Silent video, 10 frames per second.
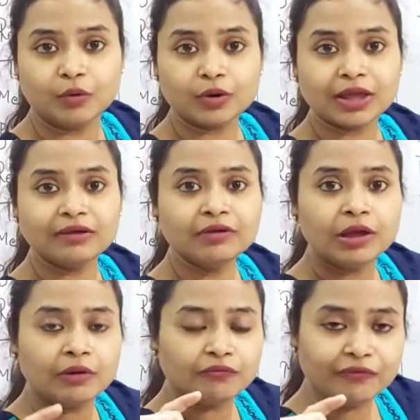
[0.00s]
Okay,
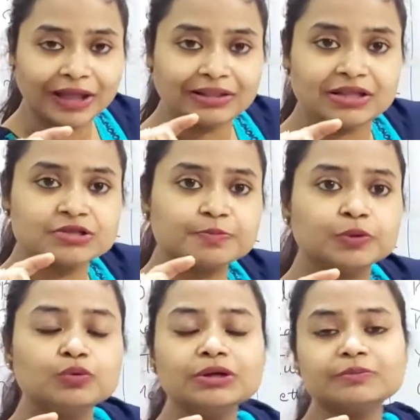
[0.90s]
when this
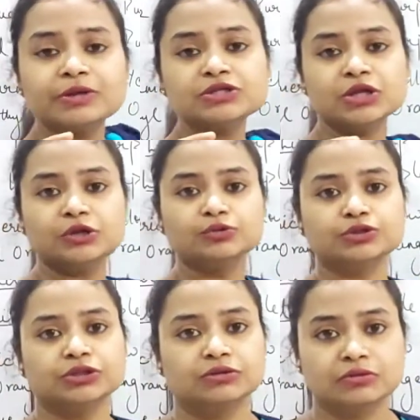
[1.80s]
blue litmus
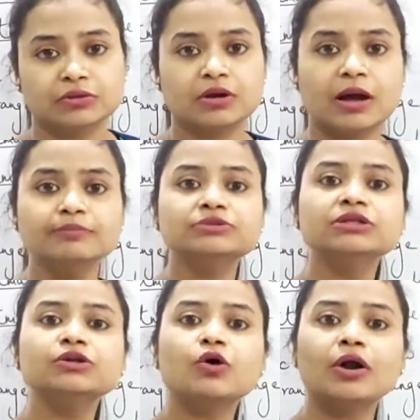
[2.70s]
solution comes
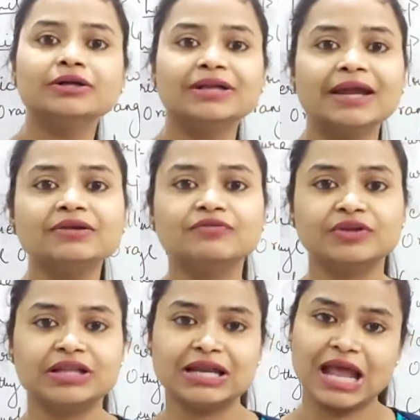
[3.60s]
in contact
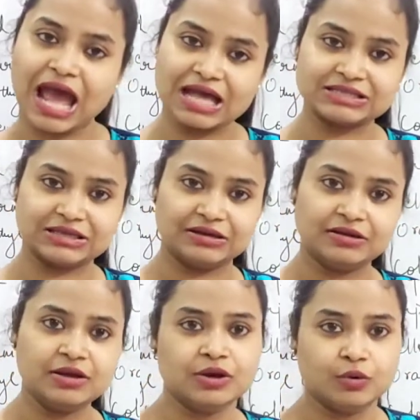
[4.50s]
with an acid,
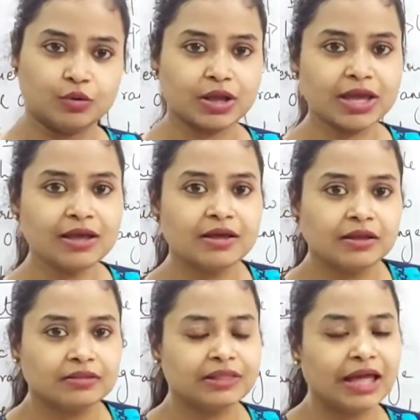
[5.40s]
okay,
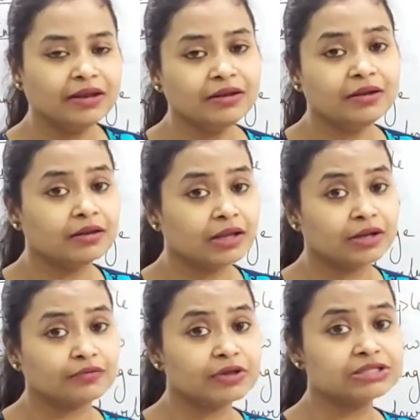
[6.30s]
then
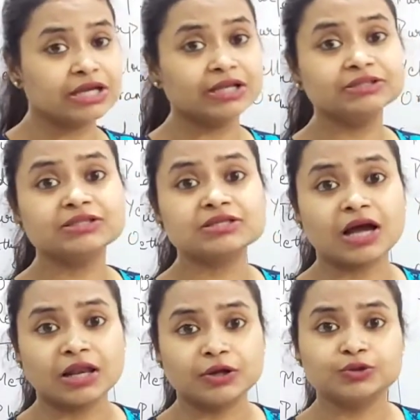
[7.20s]
it will change its
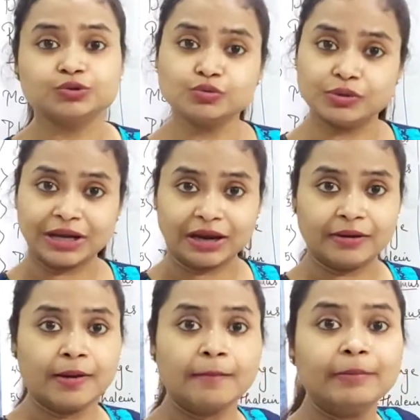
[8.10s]
color to
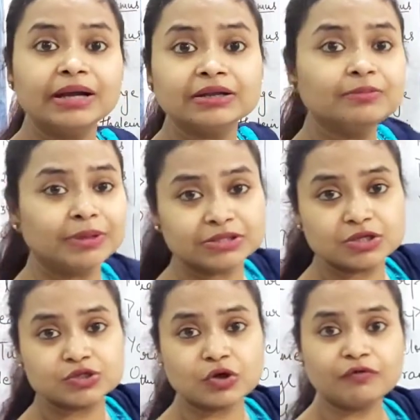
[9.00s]
red, but in
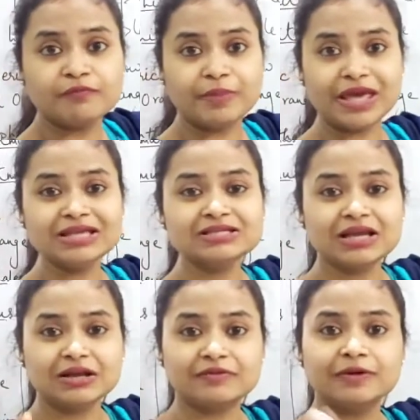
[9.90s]
presence of base
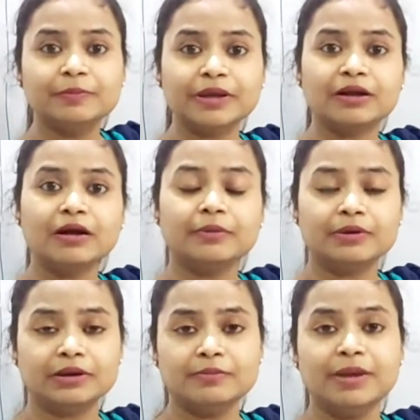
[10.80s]
it will
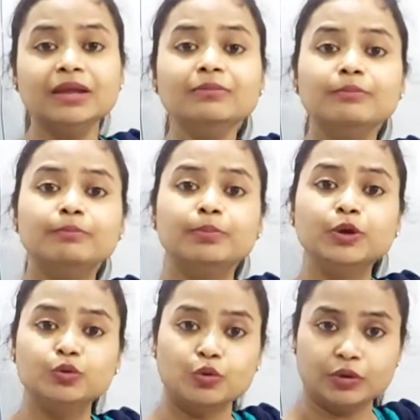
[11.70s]
remain
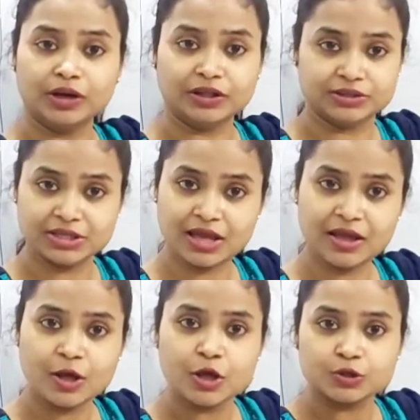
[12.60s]
blue only.
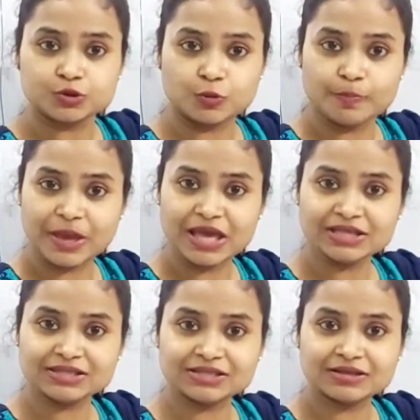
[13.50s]
Okay, so
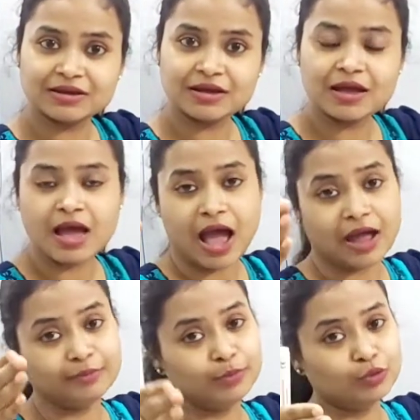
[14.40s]
base
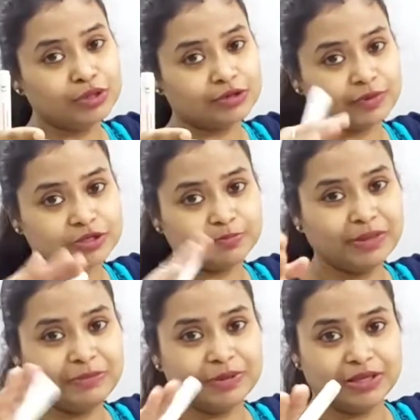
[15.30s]
and blue litmus,
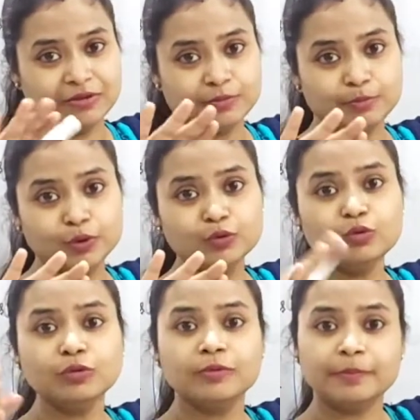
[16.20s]
BB,
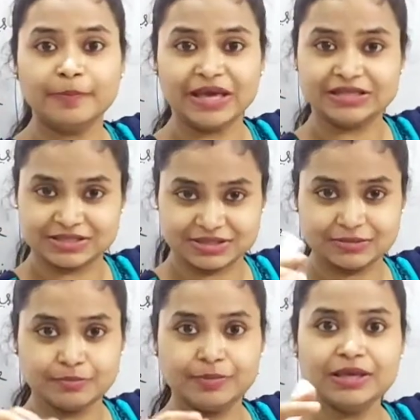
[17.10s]
blue
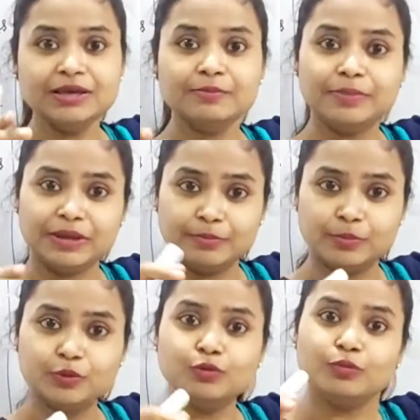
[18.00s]
base, BB,
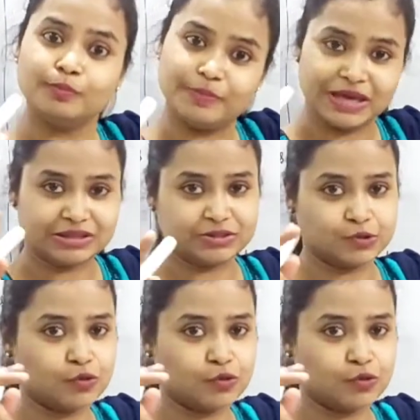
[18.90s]
blue base.